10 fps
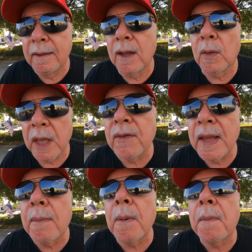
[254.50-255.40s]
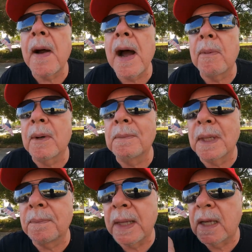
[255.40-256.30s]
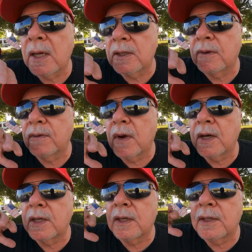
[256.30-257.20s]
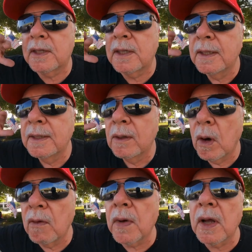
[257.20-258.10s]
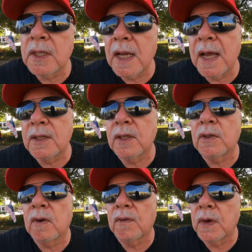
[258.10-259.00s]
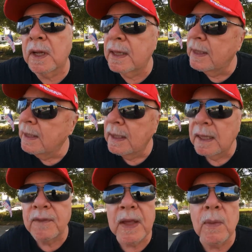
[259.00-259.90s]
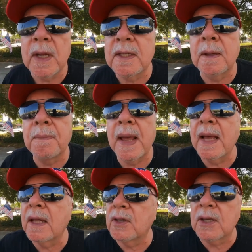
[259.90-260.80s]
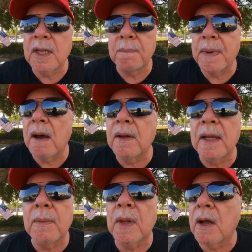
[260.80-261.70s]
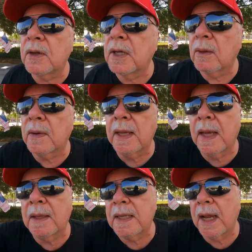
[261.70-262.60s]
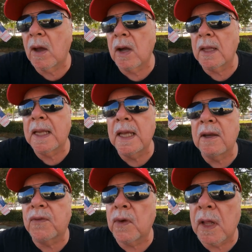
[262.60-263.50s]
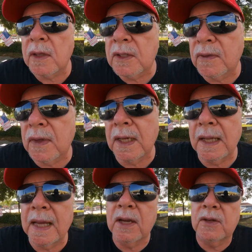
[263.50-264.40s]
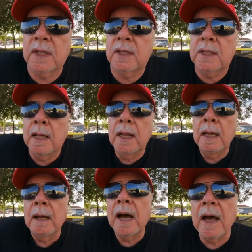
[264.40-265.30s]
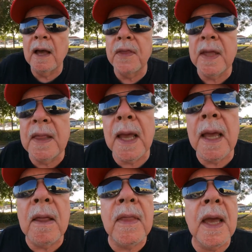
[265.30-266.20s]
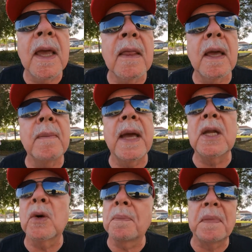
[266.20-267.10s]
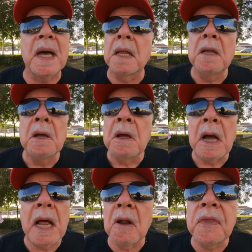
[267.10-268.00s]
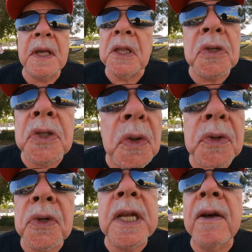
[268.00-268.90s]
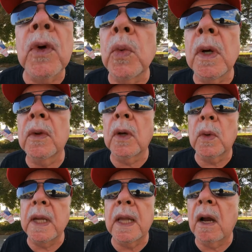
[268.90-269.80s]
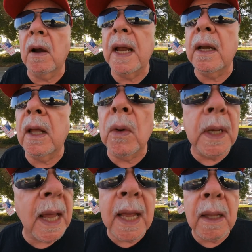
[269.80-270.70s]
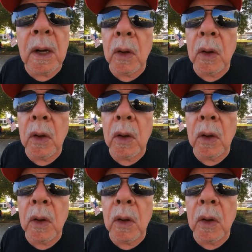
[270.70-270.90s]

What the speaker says: you know, giving them a problem, but because of Russia's overall size and so forth, if they want to sit back and just keep pounding them with artillery and take all the heat for all the civilian casualties, I think they may do it. But I don't think their soldiers have the will to go in there and go into